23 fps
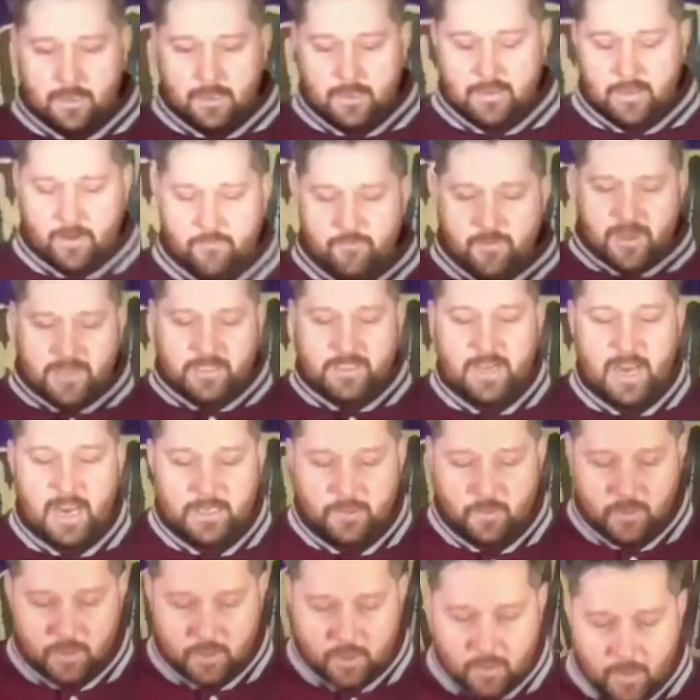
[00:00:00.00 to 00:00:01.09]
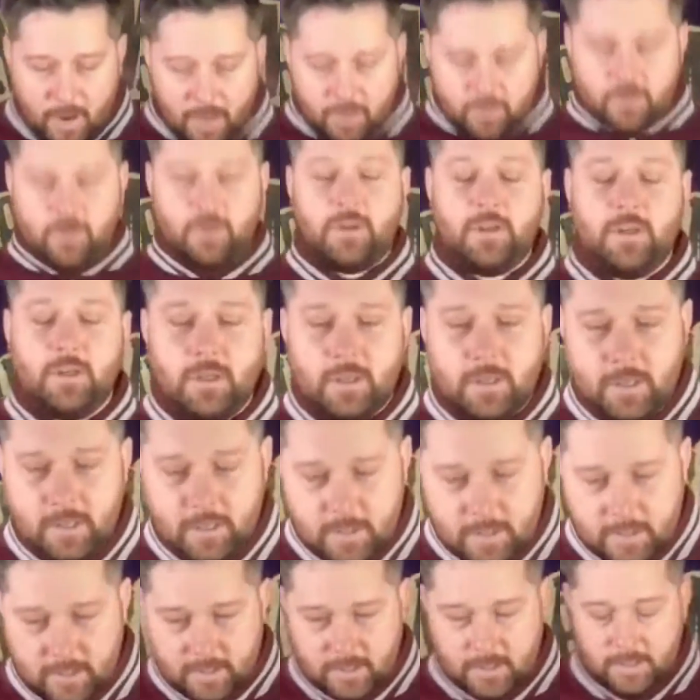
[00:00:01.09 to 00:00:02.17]
that resonates with you, how you can
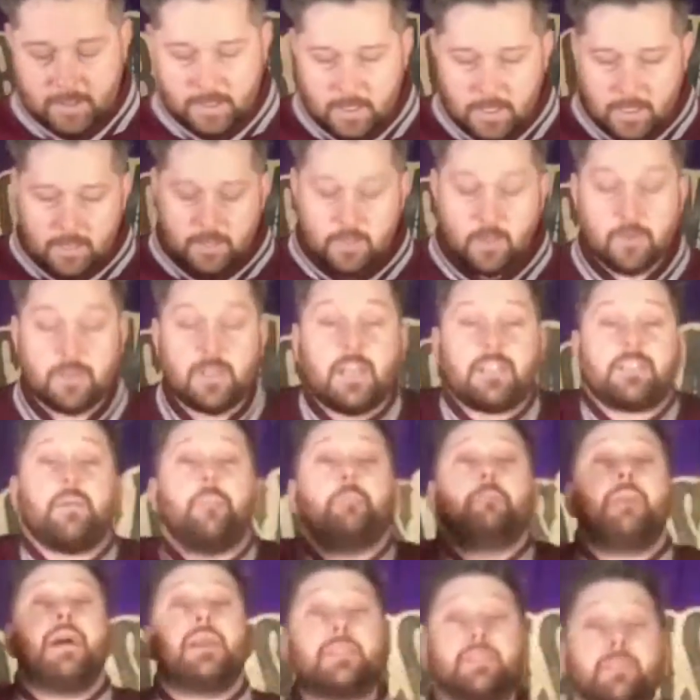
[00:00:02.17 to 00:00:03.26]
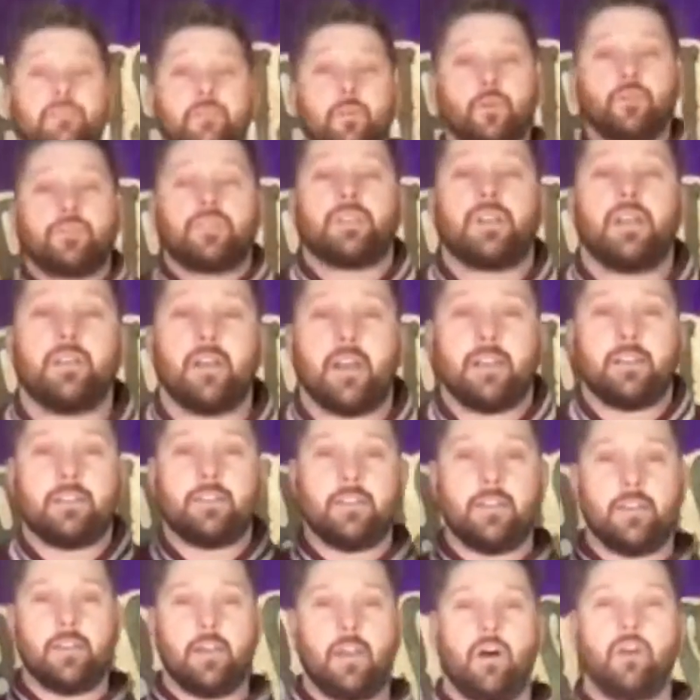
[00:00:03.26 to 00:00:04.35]
use that as a metaphor to take that into
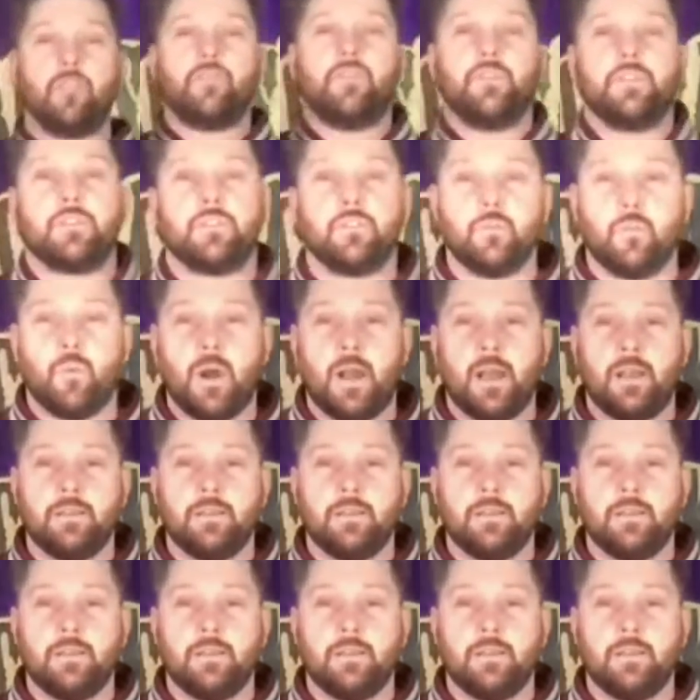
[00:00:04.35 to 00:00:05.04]
your life in some way.